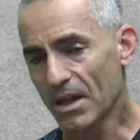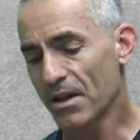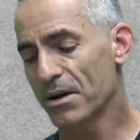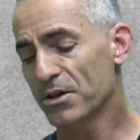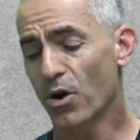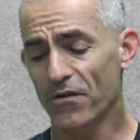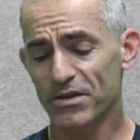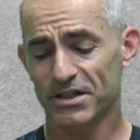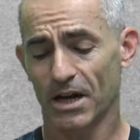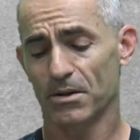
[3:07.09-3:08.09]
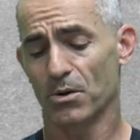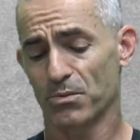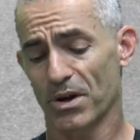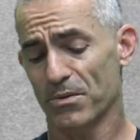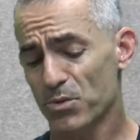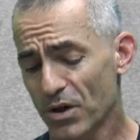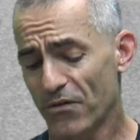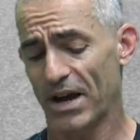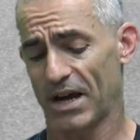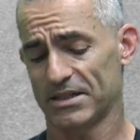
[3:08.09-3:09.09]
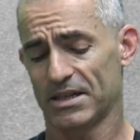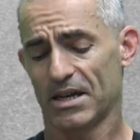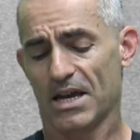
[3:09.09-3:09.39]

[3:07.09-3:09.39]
I'm going to go off a side note right real fast.